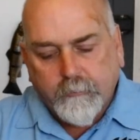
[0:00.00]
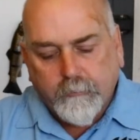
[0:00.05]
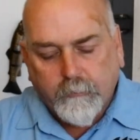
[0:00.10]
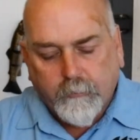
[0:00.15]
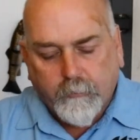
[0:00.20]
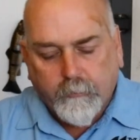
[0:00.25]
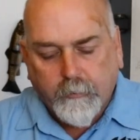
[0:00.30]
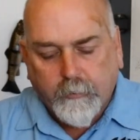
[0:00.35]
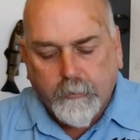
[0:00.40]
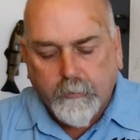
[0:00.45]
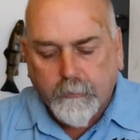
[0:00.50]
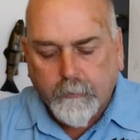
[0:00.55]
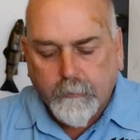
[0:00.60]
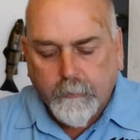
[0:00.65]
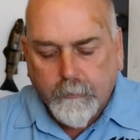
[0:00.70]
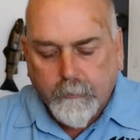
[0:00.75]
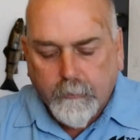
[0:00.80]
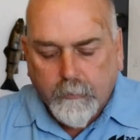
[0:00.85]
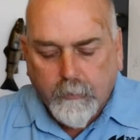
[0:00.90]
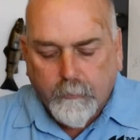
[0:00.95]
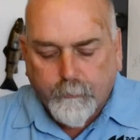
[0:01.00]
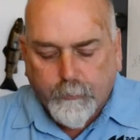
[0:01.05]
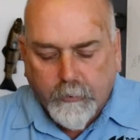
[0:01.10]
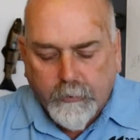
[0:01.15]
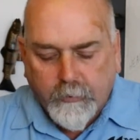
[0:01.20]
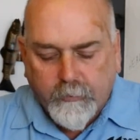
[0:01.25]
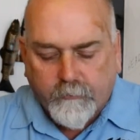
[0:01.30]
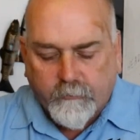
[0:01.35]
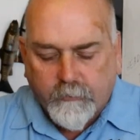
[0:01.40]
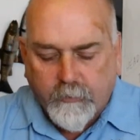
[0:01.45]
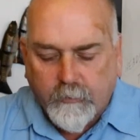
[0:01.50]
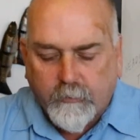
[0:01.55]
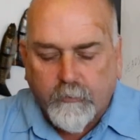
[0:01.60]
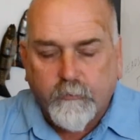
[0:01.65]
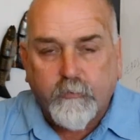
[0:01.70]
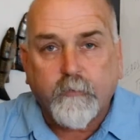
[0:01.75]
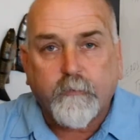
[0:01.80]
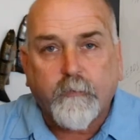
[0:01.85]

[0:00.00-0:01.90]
Okay, now bean sinkers are